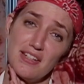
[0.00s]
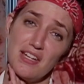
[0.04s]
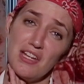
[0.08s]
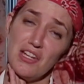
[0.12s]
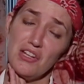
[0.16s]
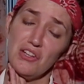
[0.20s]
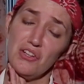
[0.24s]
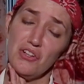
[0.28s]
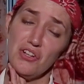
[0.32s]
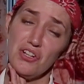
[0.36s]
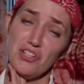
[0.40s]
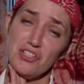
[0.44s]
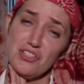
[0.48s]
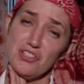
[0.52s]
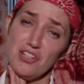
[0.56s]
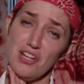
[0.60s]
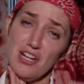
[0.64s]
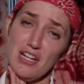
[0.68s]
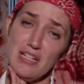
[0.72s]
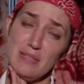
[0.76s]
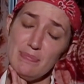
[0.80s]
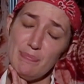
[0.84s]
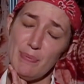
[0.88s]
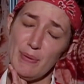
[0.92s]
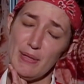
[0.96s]
It looks
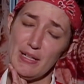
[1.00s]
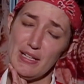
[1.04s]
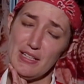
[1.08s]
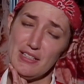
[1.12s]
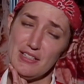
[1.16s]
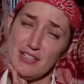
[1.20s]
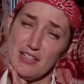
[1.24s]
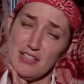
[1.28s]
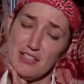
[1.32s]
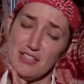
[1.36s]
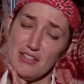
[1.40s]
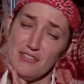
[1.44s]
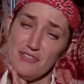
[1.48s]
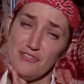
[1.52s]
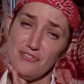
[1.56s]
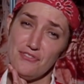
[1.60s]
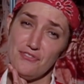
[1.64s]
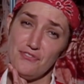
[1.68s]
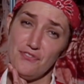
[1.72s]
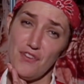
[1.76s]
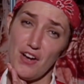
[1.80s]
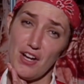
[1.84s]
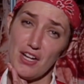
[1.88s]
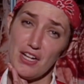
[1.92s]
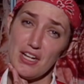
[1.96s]
nice, but it doesn't
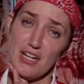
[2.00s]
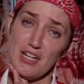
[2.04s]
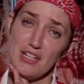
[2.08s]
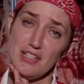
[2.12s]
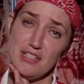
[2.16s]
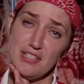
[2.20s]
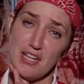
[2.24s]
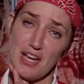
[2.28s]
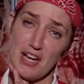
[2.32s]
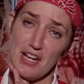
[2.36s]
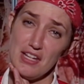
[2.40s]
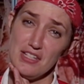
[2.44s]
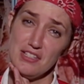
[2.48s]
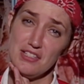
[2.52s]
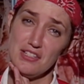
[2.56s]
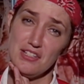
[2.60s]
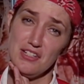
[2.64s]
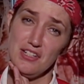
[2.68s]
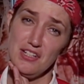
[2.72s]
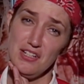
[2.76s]
fucking taste